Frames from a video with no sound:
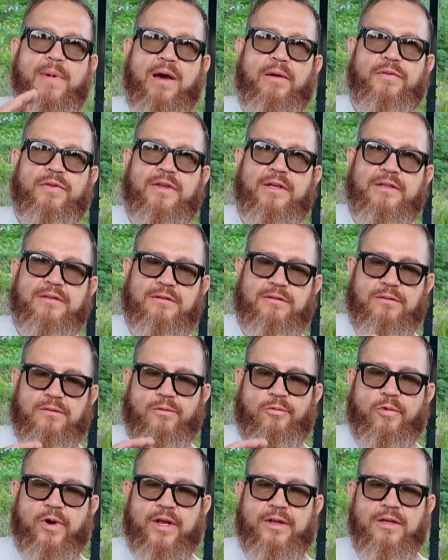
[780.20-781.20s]
mount this
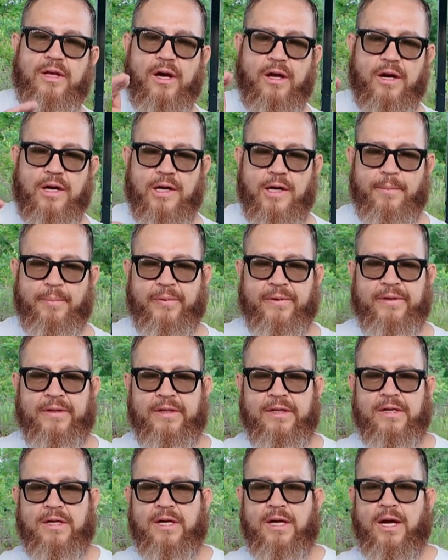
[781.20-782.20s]
Red Dot up,
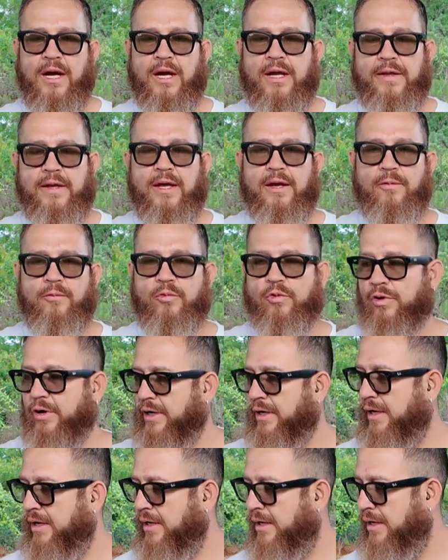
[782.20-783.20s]
and then we're
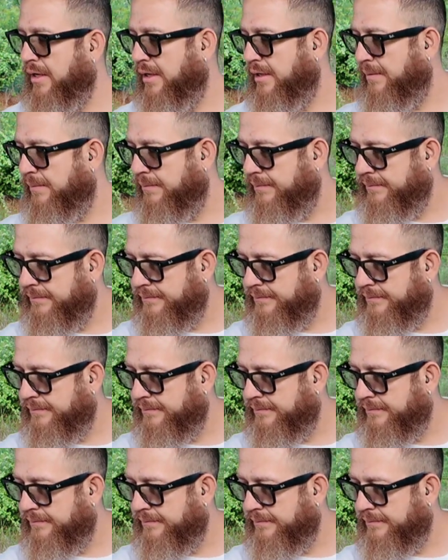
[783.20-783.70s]
gonna